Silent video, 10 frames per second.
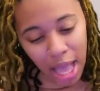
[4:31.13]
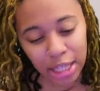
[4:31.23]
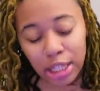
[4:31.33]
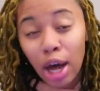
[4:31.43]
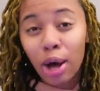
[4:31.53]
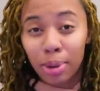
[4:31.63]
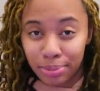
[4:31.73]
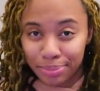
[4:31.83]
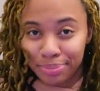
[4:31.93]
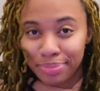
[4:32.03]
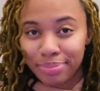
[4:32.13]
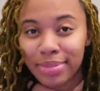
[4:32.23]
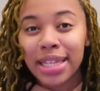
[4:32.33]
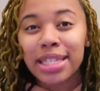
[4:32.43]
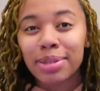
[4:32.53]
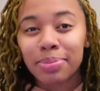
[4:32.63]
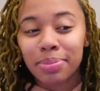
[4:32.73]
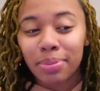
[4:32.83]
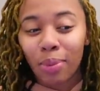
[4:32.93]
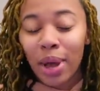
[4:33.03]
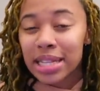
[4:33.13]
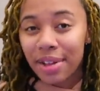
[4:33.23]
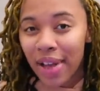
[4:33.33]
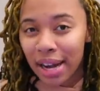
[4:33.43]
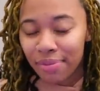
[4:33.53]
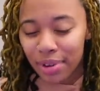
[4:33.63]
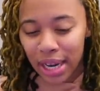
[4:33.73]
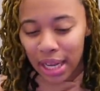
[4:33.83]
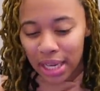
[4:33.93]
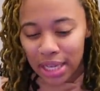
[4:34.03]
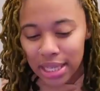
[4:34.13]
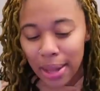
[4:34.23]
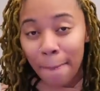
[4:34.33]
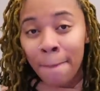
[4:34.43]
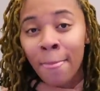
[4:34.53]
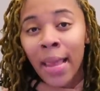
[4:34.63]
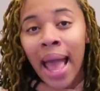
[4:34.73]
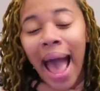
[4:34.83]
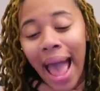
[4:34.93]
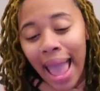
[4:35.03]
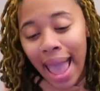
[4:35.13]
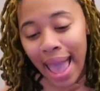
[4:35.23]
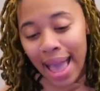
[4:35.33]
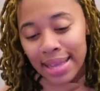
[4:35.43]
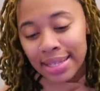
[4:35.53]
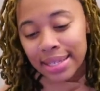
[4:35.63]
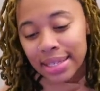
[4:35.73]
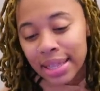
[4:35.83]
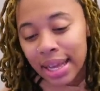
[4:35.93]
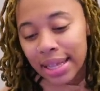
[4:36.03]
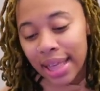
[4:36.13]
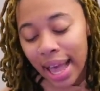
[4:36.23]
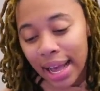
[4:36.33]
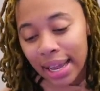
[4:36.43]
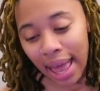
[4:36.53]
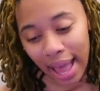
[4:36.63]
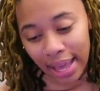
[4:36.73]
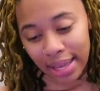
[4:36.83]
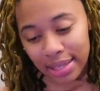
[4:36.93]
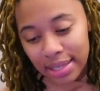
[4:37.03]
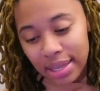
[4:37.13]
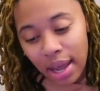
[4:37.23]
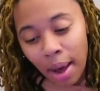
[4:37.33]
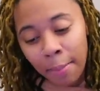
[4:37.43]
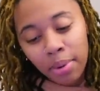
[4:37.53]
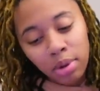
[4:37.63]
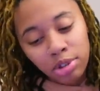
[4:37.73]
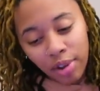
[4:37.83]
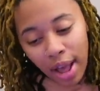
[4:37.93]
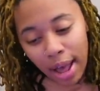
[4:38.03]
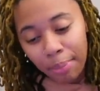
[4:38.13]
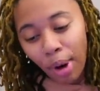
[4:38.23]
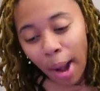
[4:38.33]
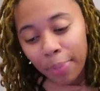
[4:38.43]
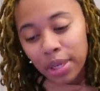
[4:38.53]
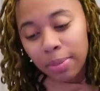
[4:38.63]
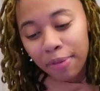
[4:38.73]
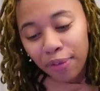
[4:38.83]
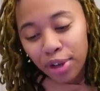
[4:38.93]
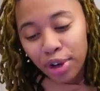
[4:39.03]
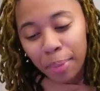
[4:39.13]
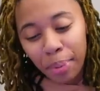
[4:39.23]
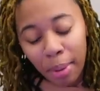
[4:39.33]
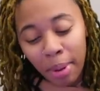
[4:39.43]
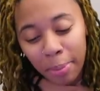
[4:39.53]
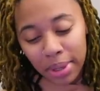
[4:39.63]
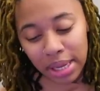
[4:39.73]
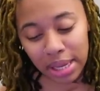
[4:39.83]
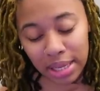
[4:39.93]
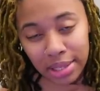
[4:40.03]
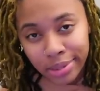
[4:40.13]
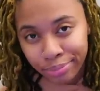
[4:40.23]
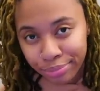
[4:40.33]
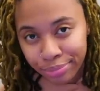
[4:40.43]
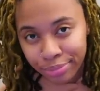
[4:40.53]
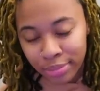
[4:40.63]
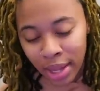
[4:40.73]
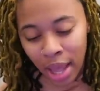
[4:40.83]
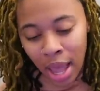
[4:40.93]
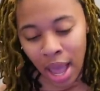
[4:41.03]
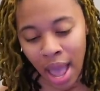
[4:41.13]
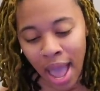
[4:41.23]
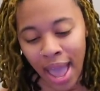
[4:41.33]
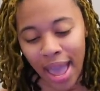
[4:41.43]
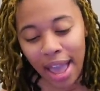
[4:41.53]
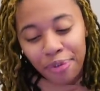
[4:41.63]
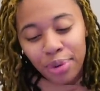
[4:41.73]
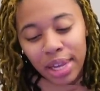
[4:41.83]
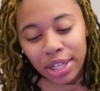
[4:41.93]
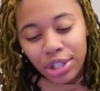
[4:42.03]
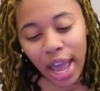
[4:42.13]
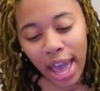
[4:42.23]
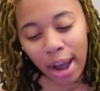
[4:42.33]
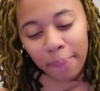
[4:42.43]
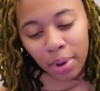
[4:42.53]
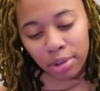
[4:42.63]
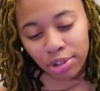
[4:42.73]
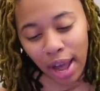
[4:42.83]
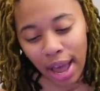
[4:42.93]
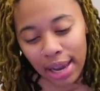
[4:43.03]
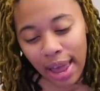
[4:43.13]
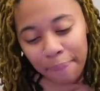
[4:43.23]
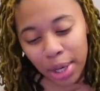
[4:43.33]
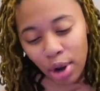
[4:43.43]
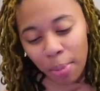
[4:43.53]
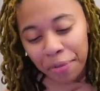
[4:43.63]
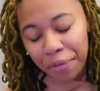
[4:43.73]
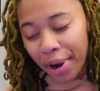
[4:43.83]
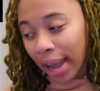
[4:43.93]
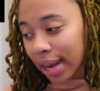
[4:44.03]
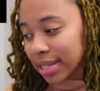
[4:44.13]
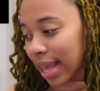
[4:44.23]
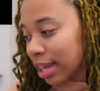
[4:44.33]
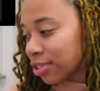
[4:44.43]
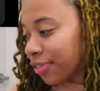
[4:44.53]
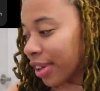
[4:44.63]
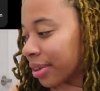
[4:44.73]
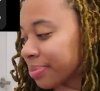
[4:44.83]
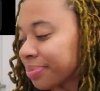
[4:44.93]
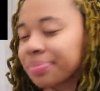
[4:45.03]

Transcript: So this is where stuff got ridiculous. I asked that clients come blow dry properly before your appointment, please. If you need your hair blow dry, let me know beforehand, it's extra fit.